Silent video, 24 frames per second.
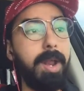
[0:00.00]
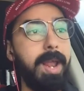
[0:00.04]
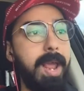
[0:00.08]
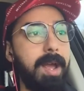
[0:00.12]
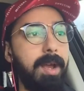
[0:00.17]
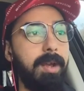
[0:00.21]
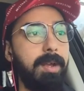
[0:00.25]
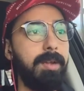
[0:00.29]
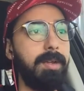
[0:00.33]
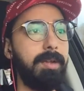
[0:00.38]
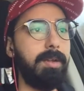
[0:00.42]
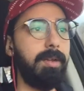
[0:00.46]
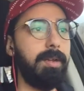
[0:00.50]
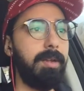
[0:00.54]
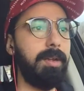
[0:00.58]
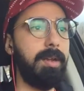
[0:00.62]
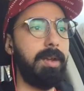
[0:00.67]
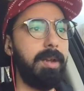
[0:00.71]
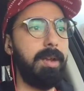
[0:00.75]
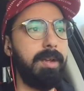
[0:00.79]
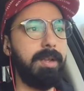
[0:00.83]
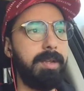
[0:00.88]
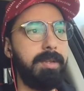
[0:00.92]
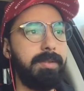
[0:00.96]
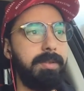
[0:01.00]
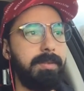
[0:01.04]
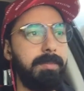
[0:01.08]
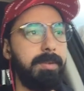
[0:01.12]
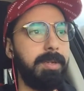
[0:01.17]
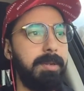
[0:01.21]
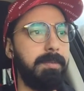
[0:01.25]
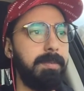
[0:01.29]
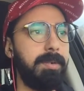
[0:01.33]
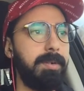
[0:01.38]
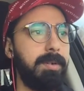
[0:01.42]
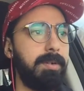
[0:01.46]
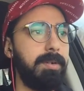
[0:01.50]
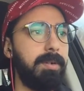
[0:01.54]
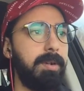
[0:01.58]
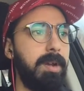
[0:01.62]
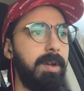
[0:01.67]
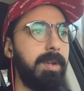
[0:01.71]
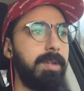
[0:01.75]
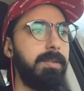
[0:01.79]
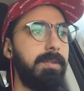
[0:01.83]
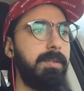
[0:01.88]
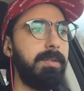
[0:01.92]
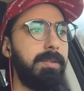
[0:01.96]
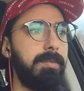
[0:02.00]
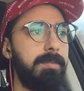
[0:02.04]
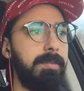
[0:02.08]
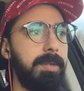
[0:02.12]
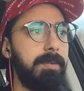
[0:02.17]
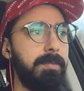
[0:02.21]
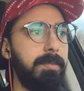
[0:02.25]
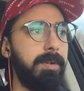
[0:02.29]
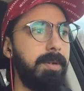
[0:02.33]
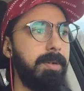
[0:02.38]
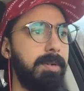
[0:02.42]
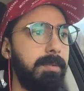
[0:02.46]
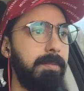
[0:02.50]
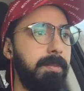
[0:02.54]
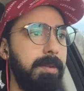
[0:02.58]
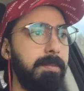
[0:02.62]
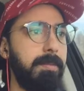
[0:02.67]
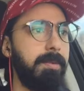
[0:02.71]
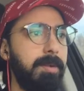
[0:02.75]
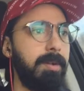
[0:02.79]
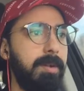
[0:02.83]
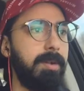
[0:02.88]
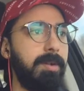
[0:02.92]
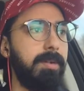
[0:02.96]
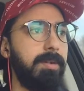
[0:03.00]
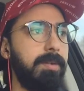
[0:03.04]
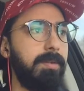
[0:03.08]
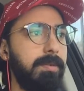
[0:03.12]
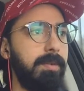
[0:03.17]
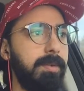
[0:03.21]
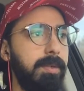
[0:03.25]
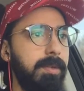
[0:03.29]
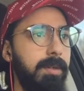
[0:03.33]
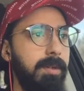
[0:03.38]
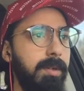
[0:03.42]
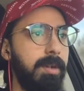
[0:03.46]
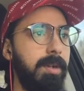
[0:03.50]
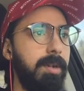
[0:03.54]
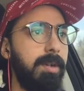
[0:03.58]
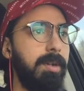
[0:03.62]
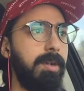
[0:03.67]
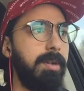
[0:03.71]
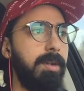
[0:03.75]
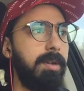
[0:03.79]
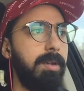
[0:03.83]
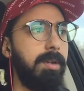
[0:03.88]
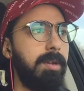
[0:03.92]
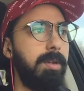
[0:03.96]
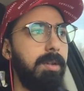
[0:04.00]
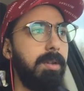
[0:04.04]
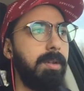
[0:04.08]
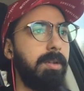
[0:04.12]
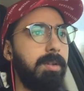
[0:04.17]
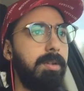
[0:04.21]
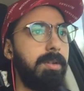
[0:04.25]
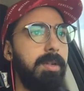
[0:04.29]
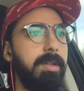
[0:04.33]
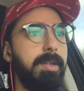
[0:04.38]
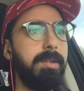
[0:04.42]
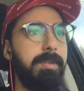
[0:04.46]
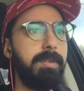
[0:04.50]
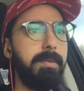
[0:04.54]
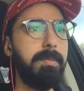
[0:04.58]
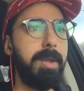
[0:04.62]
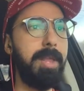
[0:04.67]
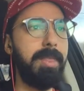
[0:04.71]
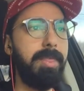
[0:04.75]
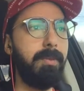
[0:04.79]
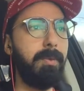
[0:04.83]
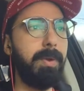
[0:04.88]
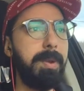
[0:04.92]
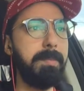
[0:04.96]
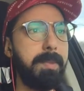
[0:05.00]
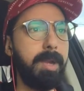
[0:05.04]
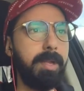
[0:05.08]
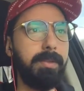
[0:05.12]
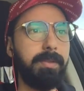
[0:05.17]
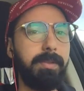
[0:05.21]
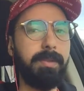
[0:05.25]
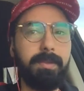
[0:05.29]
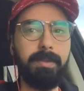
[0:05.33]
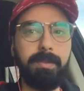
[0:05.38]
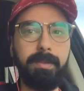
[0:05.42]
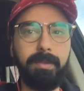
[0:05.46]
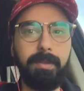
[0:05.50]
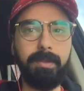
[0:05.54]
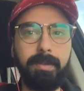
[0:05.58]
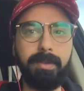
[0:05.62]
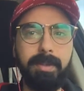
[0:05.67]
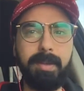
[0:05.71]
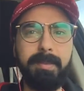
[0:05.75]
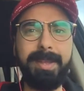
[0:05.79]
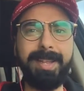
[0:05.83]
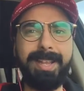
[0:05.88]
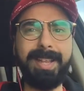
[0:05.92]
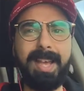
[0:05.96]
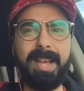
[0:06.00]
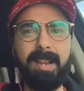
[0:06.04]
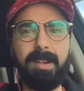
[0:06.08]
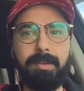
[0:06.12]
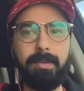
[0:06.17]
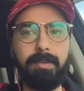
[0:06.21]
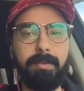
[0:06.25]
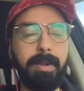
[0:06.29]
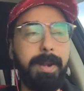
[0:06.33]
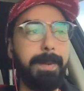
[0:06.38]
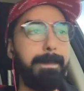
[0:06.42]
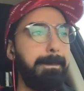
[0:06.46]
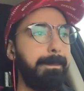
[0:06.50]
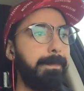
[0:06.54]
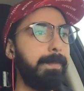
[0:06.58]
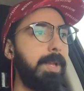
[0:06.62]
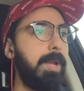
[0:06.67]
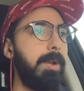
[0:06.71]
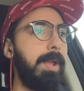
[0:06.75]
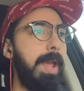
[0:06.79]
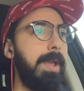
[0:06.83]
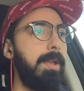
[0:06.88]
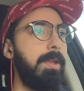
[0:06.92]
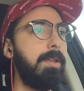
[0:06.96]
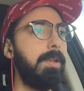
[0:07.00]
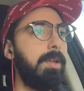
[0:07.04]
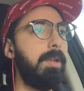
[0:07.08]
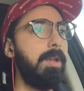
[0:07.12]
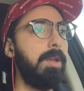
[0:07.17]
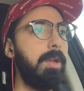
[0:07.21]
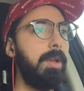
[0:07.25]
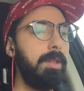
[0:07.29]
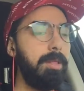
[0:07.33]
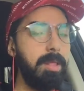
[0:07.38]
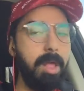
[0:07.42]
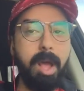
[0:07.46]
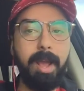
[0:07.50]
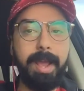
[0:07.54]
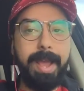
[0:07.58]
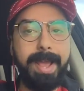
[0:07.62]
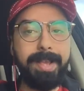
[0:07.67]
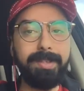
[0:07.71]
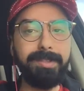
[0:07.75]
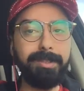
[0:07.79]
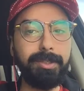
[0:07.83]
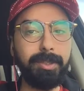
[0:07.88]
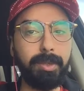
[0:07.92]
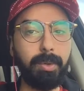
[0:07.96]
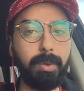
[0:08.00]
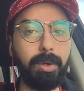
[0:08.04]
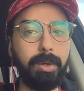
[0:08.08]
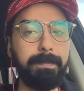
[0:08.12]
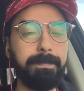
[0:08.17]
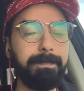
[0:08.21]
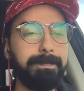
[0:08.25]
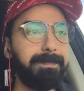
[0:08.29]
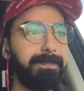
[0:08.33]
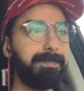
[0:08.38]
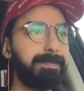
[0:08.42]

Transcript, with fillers: Oh yeah, uh, uh, August, September, August to September, September, October. So about three months, something like that, right? Okay, long ass tour.